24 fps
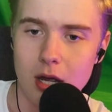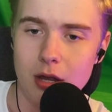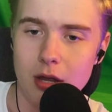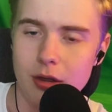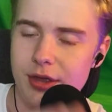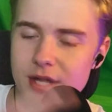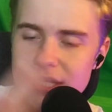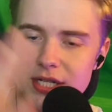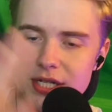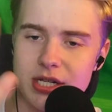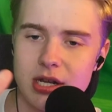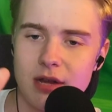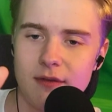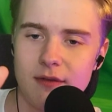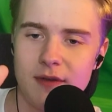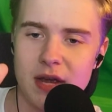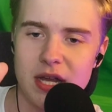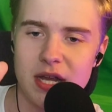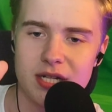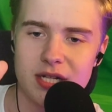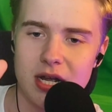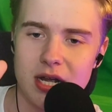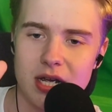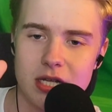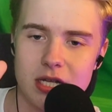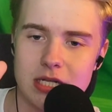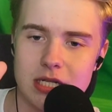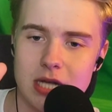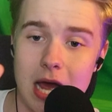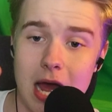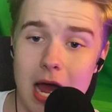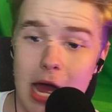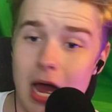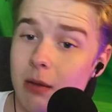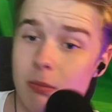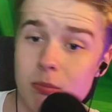This event has
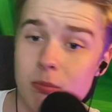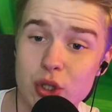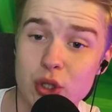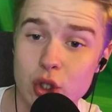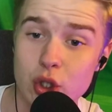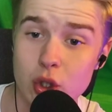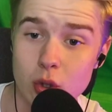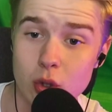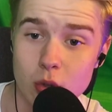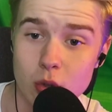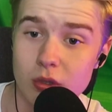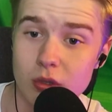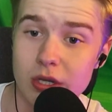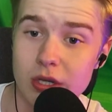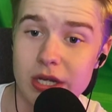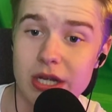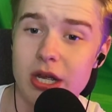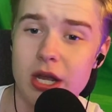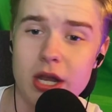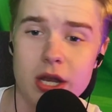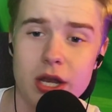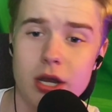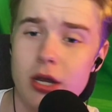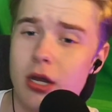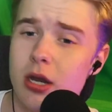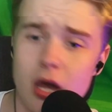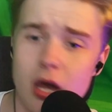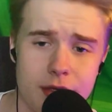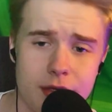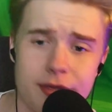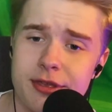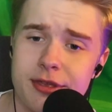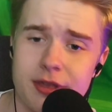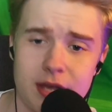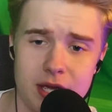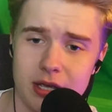absolutely
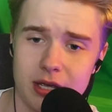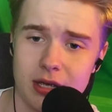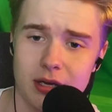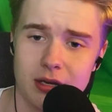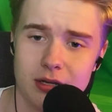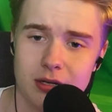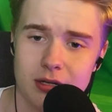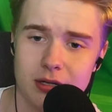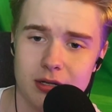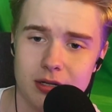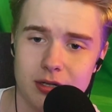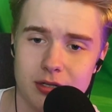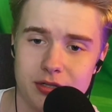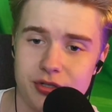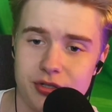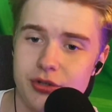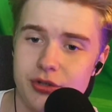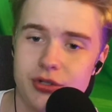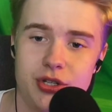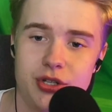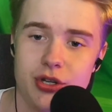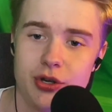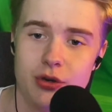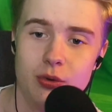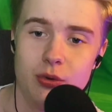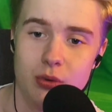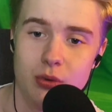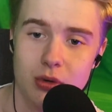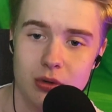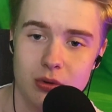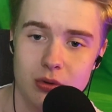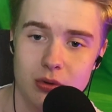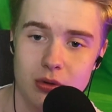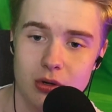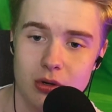nothing to do